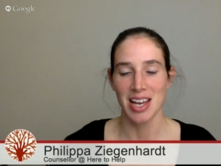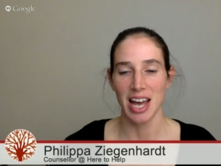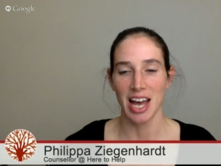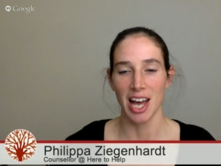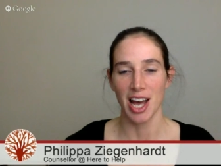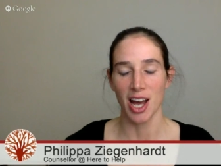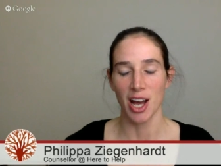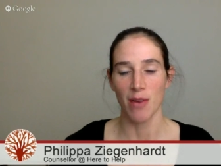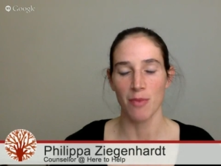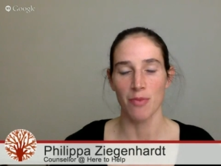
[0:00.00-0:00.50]

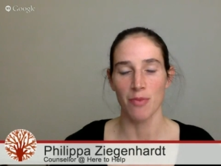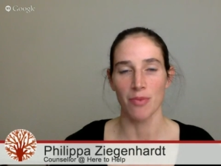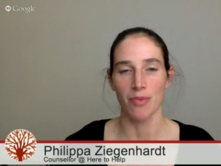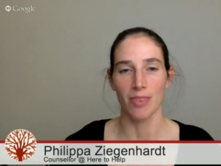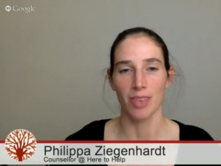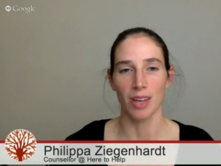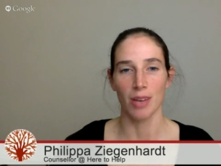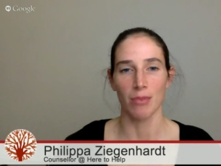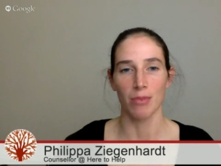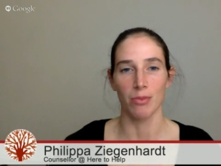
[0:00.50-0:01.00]

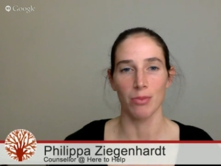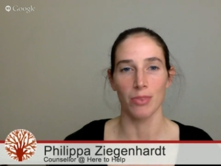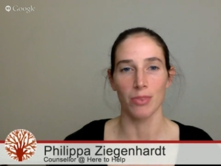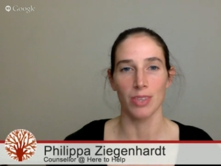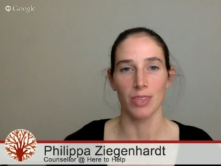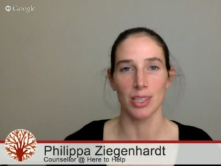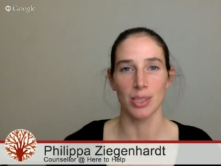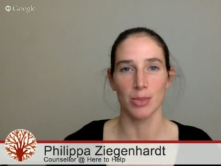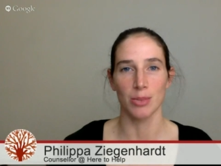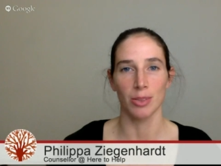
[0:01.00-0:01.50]
that
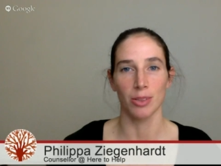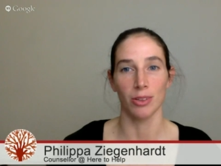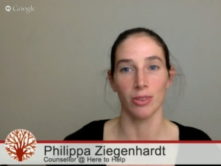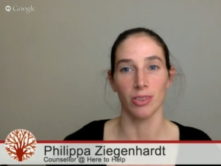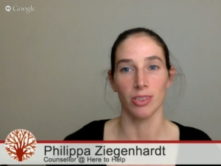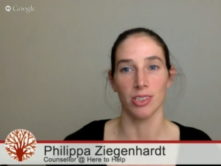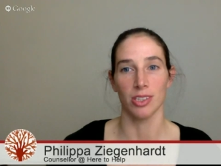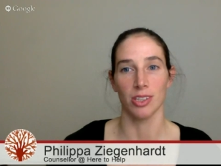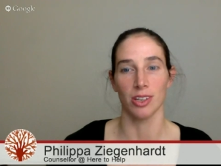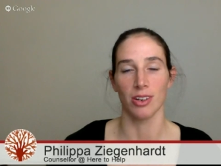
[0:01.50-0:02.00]
this will
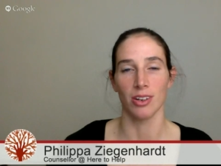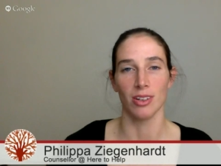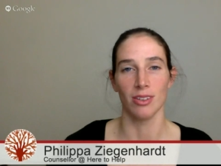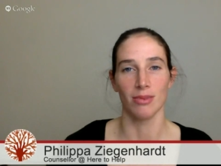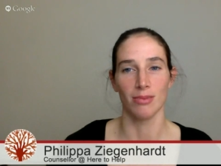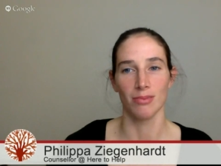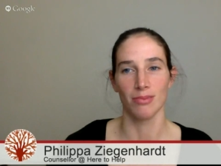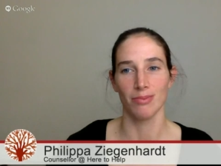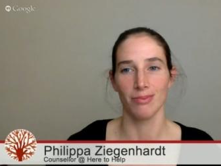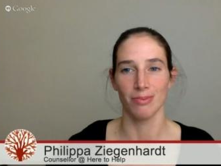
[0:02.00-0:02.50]
also
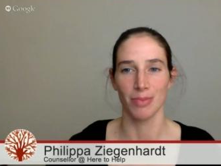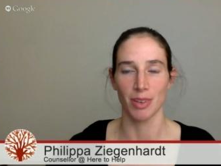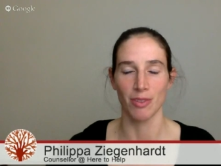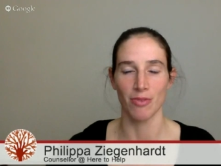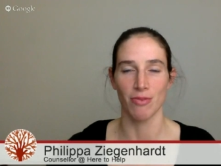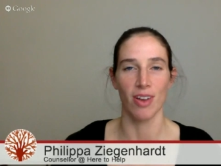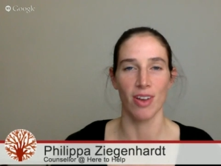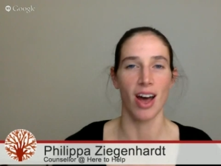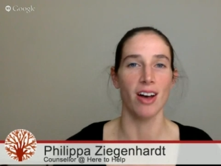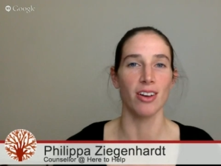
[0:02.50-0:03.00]
be
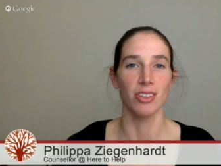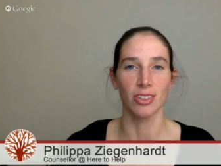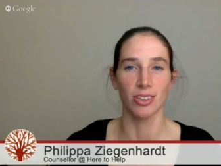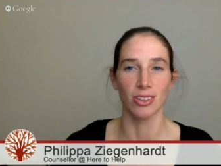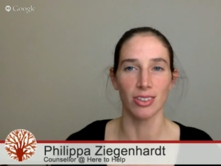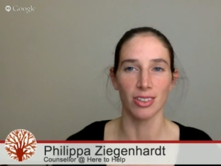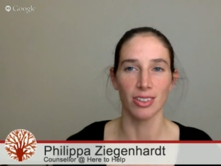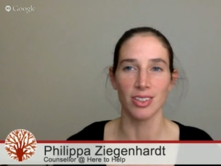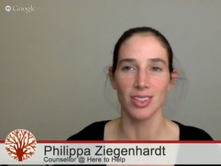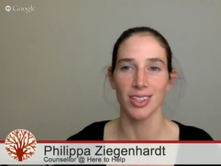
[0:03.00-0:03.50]

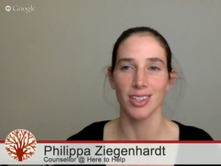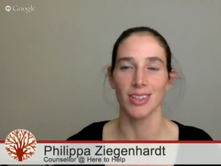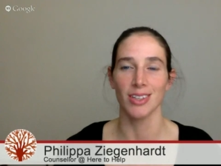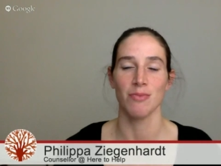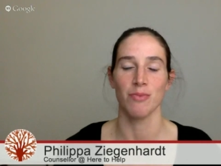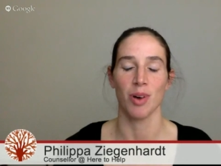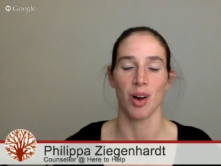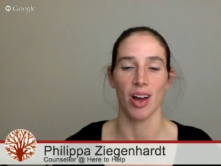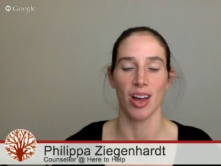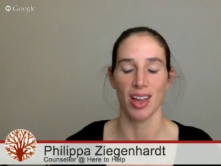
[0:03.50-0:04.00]
valued
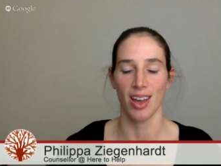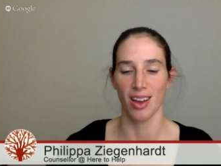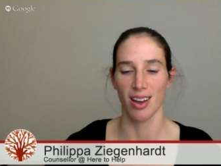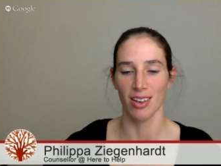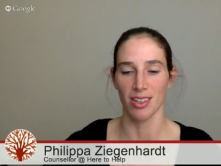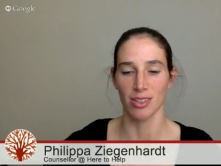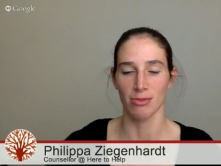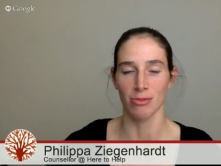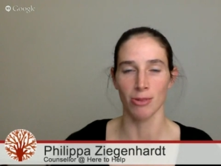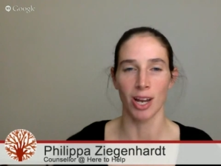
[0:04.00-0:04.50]
by our
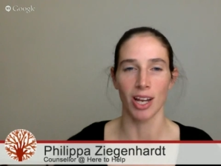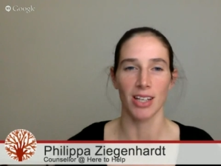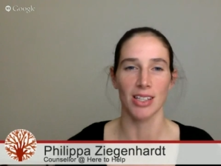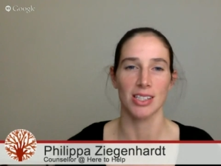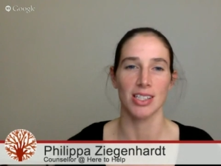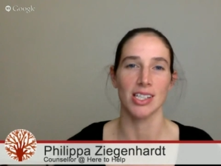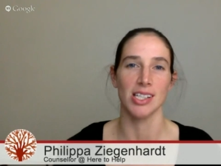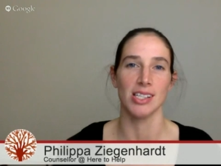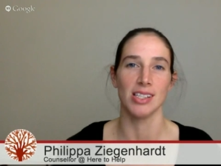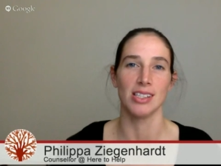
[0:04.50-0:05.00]

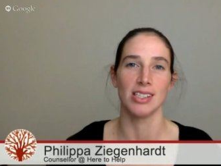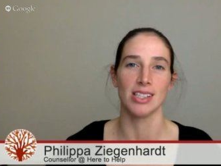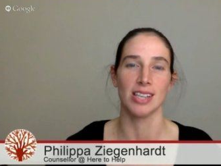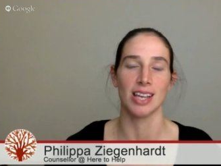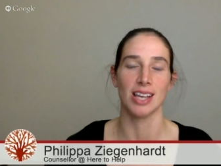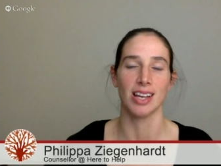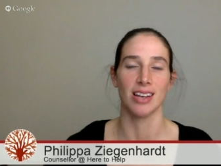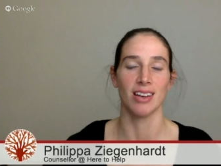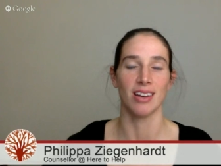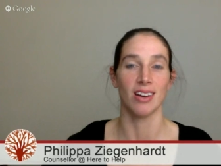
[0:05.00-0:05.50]
directors
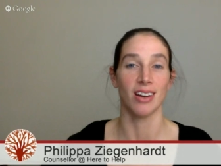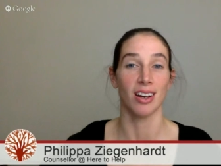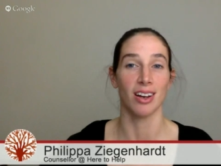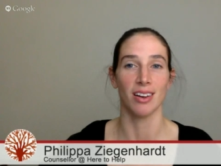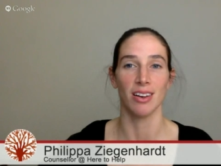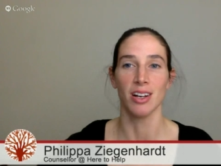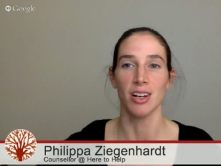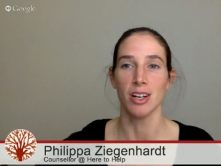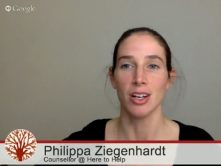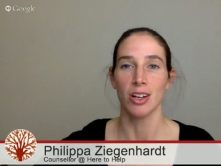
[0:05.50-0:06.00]
and
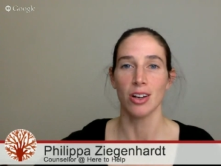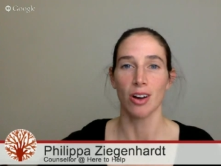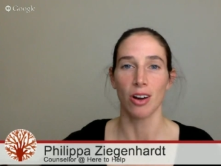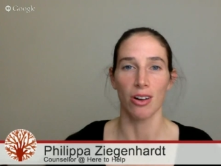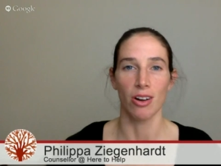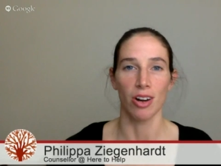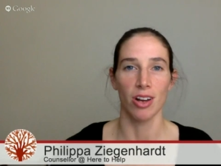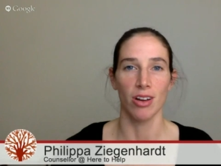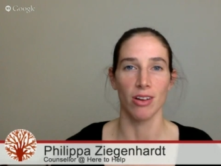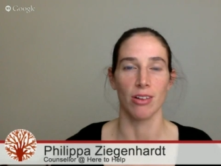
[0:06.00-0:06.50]
our
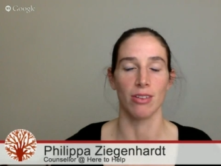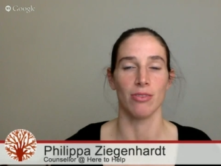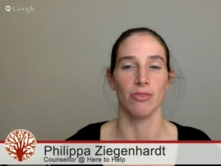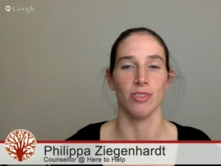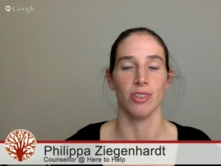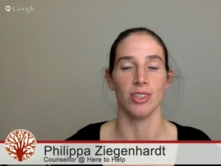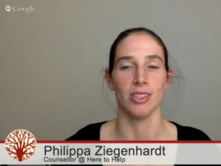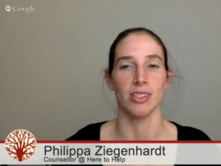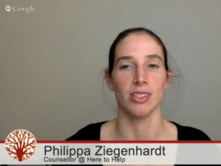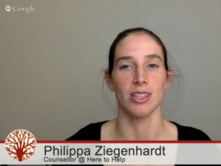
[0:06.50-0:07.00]

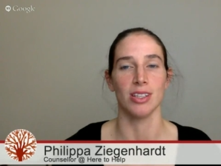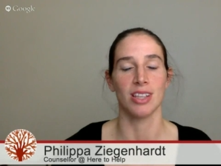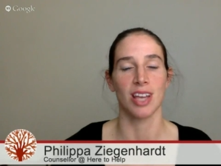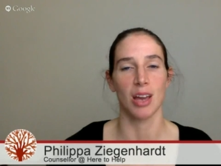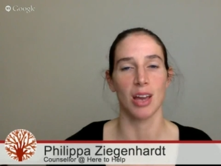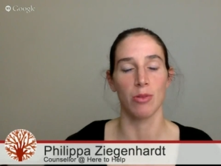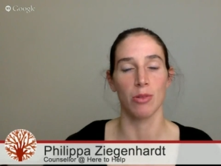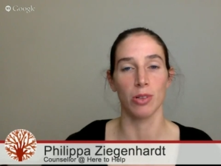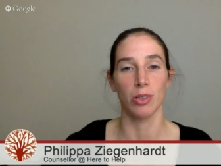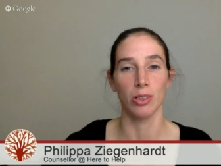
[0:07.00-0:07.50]
choreographers, that
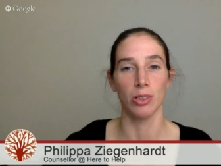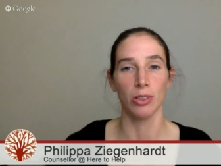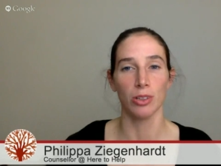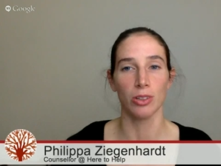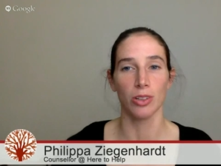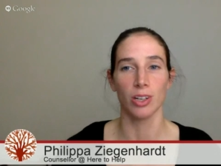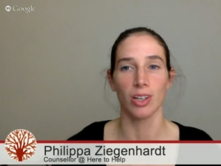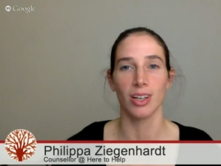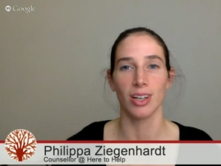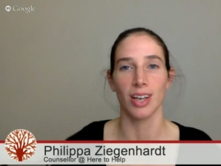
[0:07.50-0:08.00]
they will
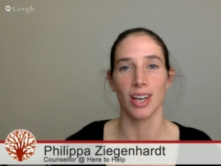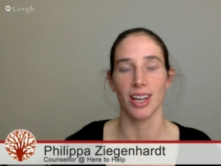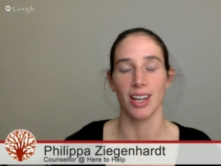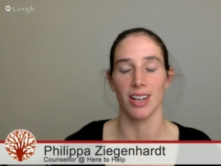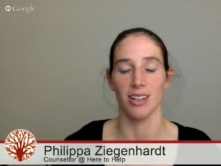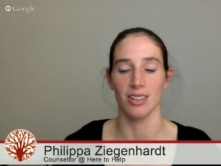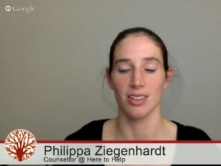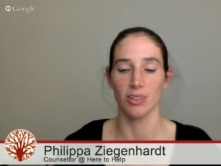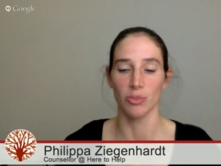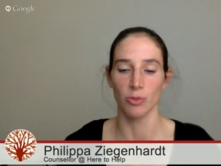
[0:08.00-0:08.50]
look at
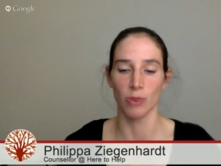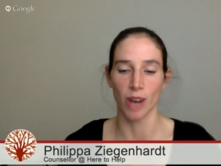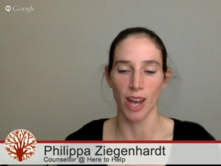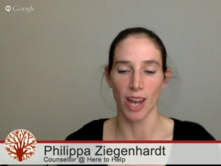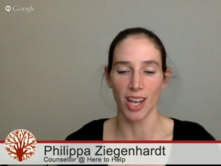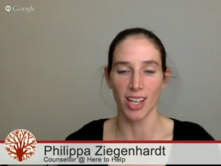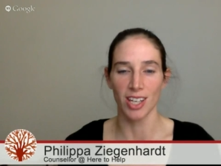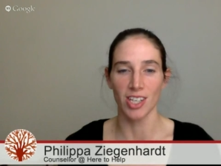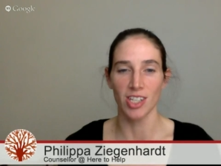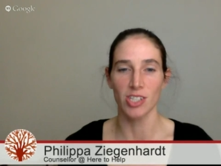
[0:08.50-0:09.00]
a
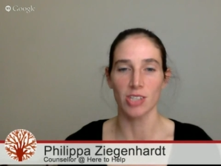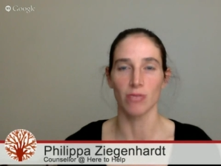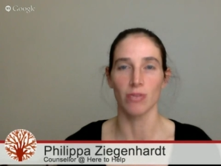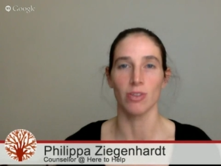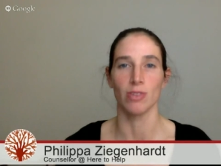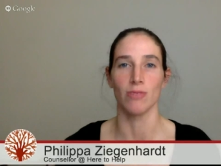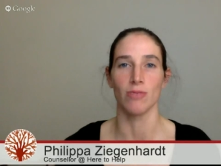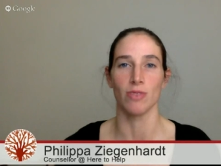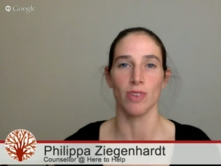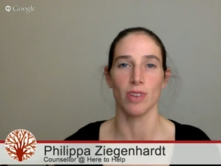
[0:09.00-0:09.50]
range of
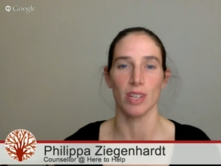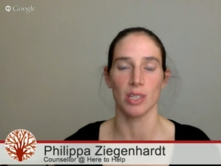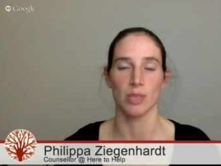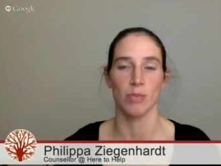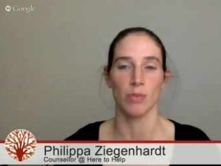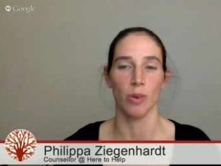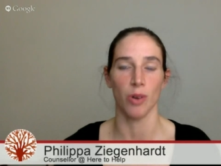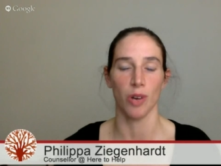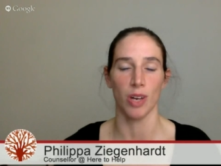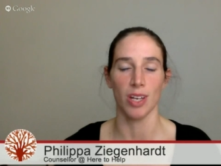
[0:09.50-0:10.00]
diverse
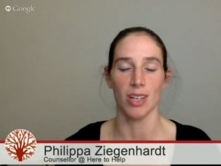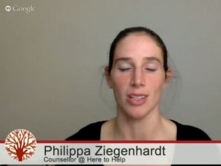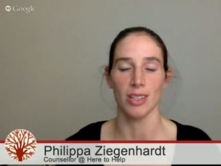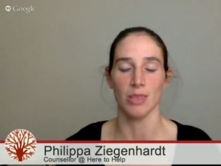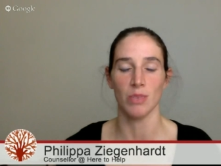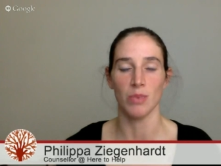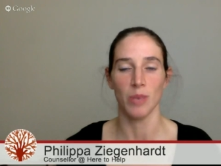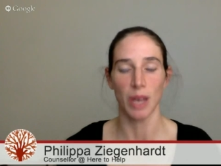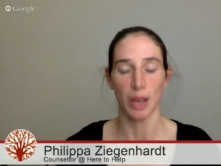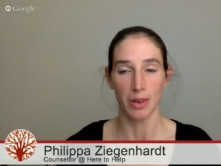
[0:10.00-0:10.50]
bodies
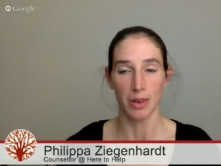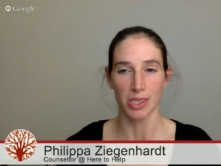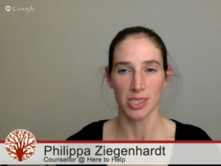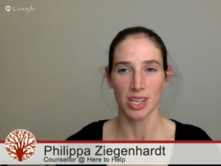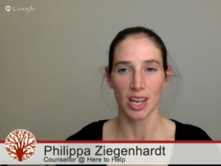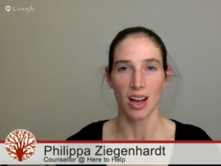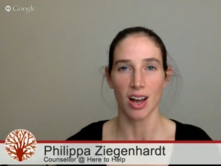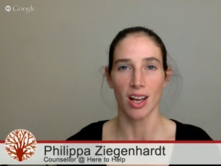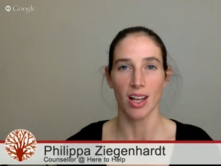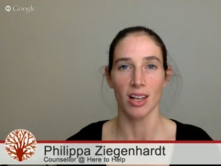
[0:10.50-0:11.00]
and be able to
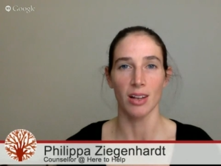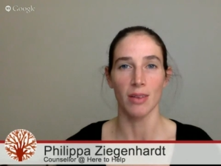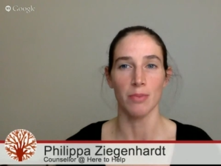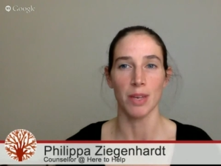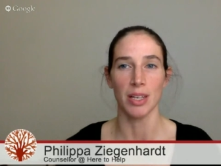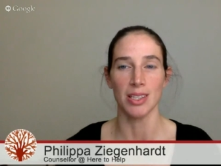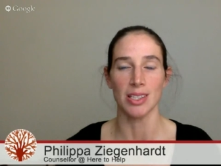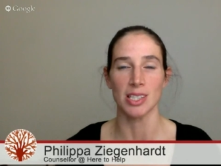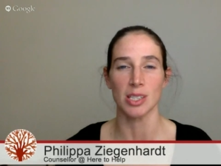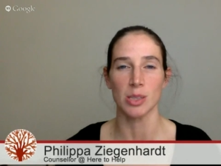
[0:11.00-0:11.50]
say, I'm
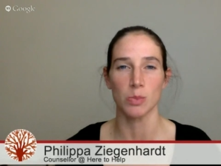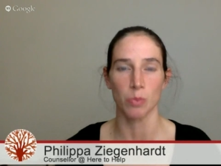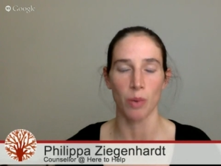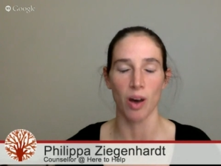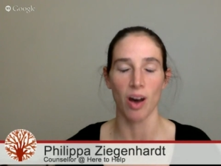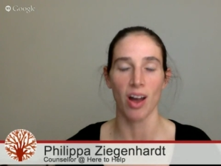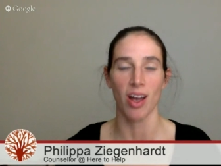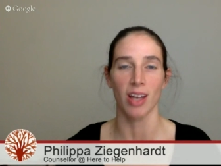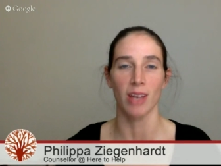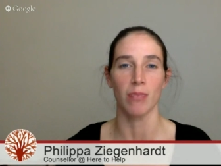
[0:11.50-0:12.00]

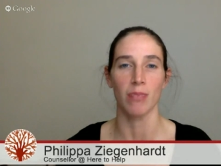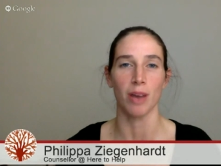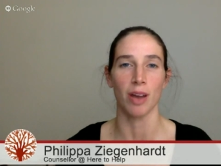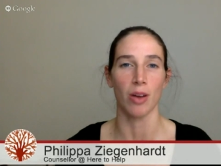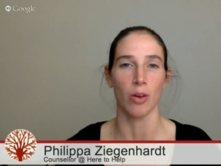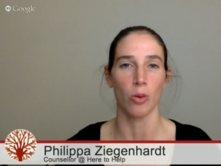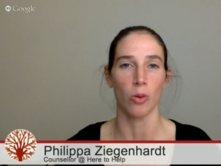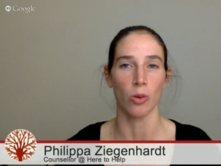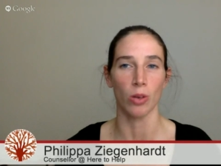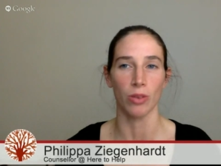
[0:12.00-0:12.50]
inspired by
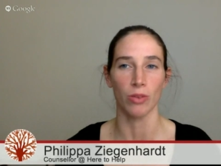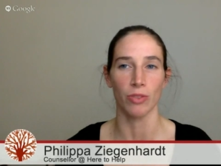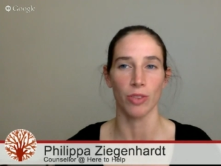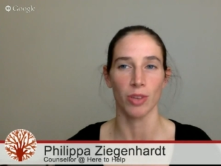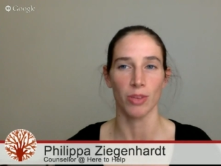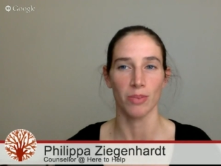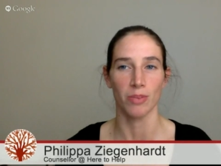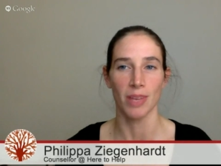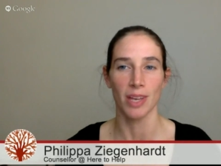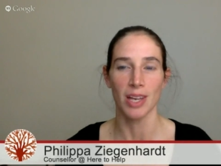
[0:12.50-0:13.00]
all of
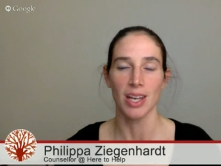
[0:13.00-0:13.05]
them,